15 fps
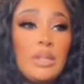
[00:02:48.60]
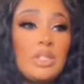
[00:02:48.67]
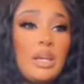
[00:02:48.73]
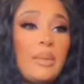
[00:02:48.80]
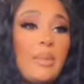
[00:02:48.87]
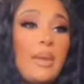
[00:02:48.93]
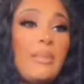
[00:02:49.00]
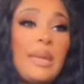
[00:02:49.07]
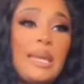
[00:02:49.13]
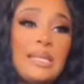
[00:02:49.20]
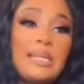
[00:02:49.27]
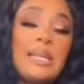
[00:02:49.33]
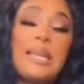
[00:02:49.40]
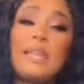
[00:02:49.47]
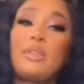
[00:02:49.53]
I'm gonna try my
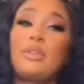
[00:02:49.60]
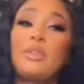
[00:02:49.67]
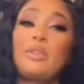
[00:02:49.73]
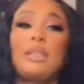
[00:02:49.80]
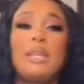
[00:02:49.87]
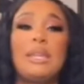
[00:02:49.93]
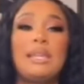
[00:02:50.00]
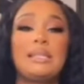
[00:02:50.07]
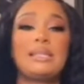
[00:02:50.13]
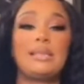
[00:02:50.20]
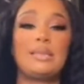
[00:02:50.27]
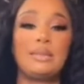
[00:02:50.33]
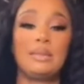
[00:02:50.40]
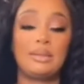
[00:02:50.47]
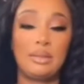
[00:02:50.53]
best to get through
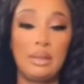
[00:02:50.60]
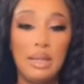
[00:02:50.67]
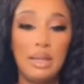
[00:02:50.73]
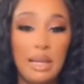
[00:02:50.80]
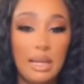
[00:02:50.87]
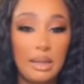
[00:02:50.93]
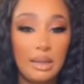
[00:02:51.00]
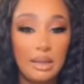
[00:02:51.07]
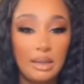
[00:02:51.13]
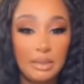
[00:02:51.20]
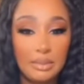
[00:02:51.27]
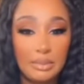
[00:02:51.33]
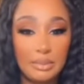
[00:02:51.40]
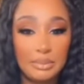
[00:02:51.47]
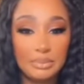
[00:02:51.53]
this.
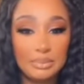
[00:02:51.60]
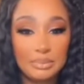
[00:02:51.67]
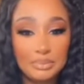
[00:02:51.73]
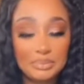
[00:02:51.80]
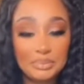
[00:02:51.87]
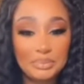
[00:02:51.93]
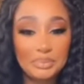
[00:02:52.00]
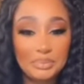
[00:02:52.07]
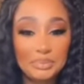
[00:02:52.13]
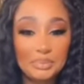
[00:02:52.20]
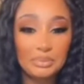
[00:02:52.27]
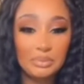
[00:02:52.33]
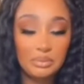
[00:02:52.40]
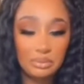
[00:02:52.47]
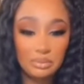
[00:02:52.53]
Um,
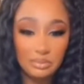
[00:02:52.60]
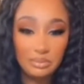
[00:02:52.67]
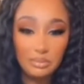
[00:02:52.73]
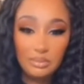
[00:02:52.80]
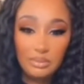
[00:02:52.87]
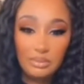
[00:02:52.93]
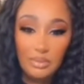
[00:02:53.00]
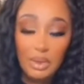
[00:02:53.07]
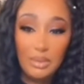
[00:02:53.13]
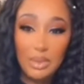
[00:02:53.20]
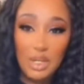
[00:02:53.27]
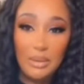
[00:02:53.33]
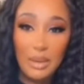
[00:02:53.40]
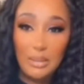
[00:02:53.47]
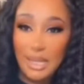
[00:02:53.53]
I'm
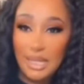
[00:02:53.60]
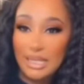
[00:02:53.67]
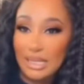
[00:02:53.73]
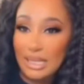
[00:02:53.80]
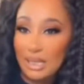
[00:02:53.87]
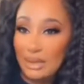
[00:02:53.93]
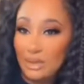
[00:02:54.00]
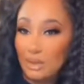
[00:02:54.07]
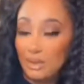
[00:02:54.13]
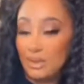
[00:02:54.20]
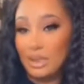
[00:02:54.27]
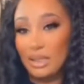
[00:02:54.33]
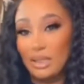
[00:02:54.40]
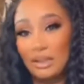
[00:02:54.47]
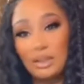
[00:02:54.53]
gonna try my best to get
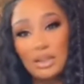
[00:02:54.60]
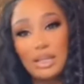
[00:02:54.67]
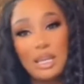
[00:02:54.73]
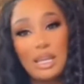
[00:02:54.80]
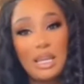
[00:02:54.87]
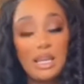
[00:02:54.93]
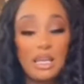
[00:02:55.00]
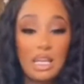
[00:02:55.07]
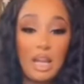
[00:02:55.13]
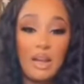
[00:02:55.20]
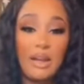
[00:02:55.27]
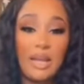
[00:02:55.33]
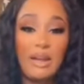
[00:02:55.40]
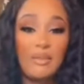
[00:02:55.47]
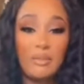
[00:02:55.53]
through it.
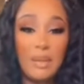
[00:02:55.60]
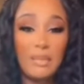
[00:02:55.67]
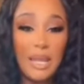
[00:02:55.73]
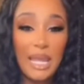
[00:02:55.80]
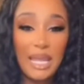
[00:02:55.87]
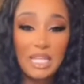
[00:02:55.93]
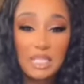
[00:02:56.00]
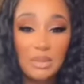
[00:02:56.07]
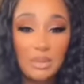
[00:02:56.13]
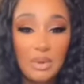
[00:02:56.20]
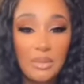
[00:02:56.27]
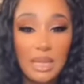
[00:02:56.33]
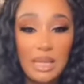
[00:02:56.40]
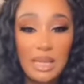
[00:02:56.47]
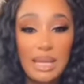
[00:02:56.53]
Y'all gonna have to be patient
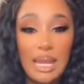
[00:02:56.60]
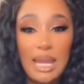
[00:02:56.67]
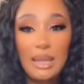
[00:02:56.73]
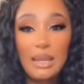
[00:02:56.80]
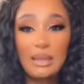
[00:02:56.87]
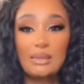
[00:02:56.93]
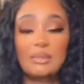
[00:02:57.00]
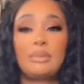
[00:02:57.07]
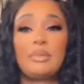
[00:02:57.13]
with me today.